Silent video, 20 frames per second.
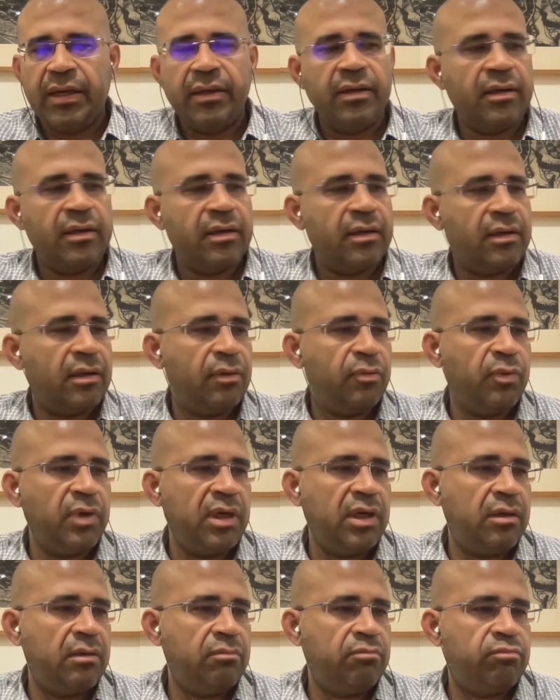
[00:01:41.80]
And
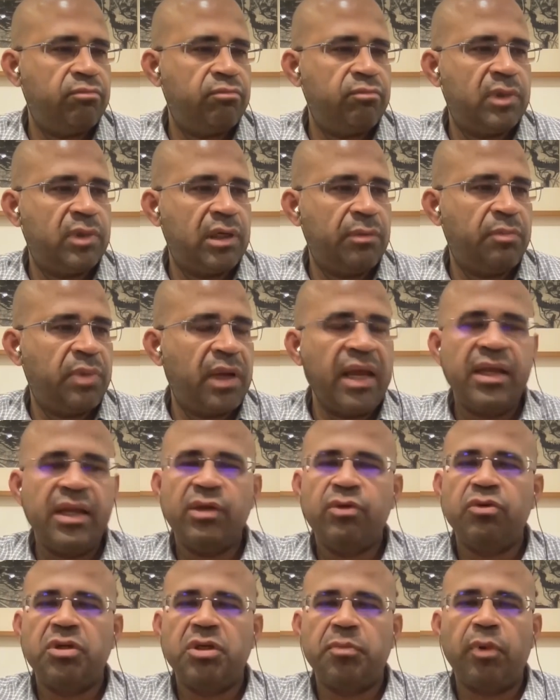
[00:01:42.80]
we
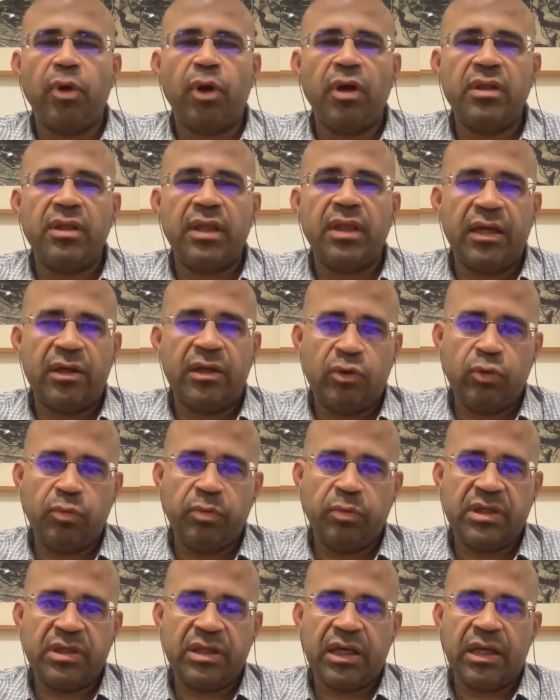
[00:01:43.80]
planning to deploy
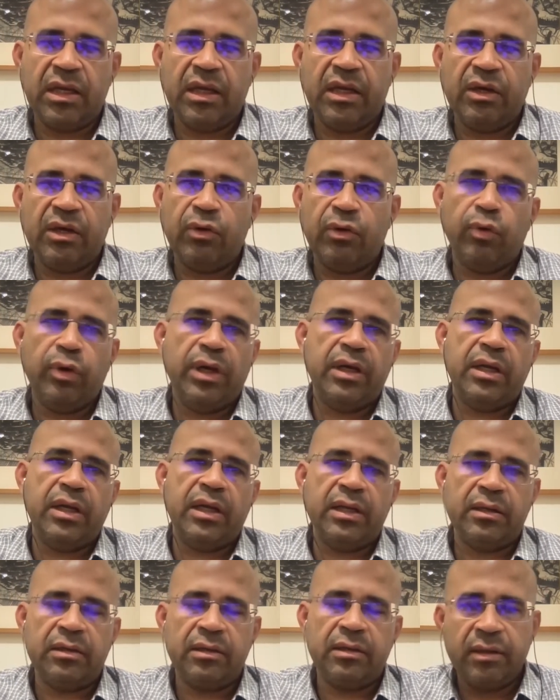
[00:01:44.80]
that to basically
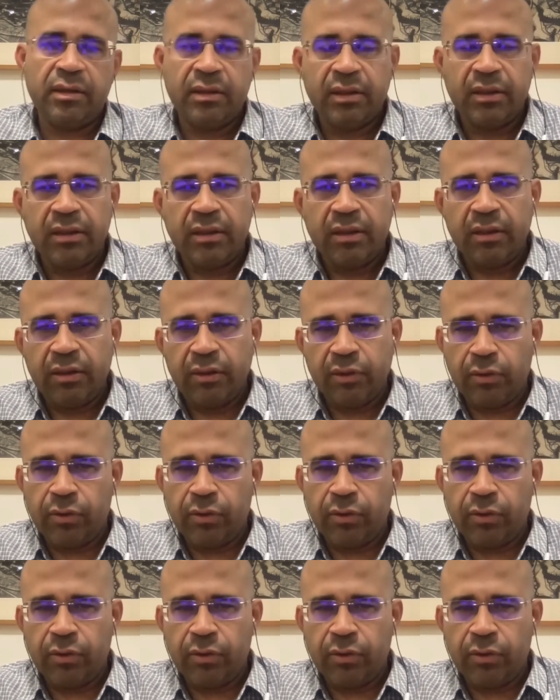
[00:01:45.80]
go ahead and,